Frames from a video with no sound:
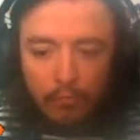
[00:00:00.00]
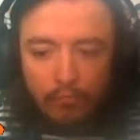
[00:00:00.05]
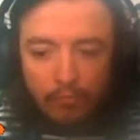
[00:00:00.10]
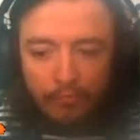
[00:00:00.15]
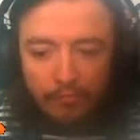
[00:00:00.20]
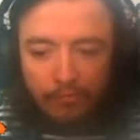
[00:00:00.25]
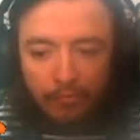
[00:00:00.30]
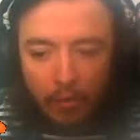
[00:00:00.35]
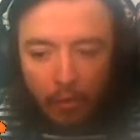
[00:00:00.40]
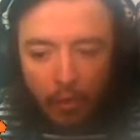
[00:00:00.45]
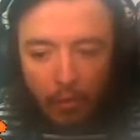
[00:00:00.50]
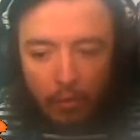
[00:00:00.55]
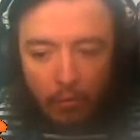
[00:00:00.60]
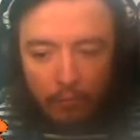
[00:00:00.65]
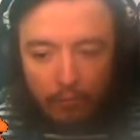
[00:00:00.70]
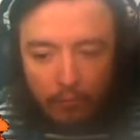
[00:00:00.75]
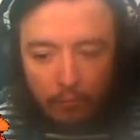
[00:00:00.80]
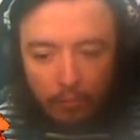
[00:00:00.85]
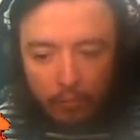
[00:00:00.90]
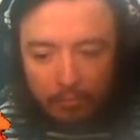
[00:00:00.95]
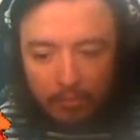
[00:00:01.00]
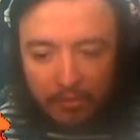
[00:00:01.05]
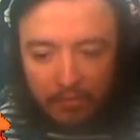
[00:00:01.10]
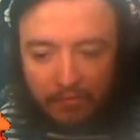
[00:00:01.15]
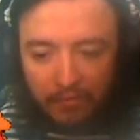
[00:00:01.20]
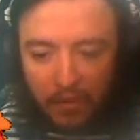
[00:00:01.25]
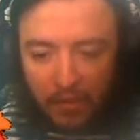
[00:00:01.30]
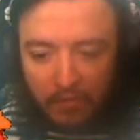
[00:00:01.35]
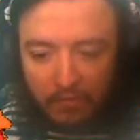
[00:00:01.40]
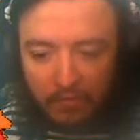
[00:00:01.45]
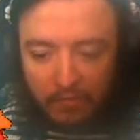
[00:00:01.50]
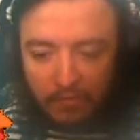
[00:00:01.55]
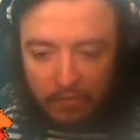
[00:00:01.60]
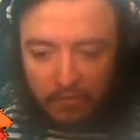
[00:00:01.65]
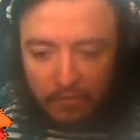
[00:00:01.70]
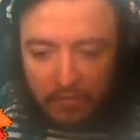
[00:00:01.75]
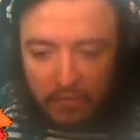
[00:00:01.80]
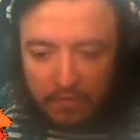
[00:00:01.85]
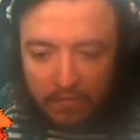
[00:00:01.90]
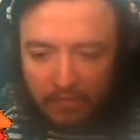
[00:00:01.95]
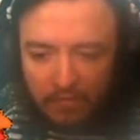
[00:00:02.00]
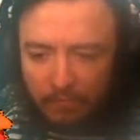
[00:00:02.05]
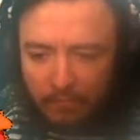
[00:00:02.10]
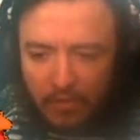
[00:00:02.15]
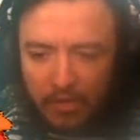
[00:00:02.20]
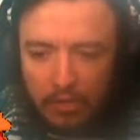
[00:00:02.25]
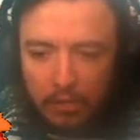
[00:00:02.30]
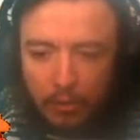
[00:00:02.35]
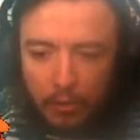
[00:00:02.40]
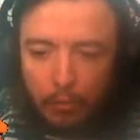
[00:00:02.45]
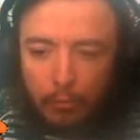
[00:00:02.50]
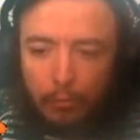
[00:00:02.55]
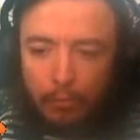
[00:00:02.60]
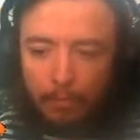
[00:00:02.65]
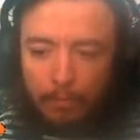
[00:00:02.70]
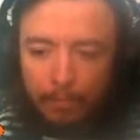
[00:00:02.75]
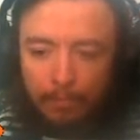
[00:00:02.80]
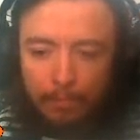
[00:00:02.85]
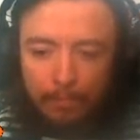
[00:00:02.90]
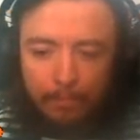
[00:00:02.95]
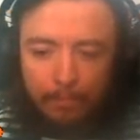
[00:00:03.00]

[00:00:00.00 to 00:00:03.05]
where resolve will be tested. Is this something new?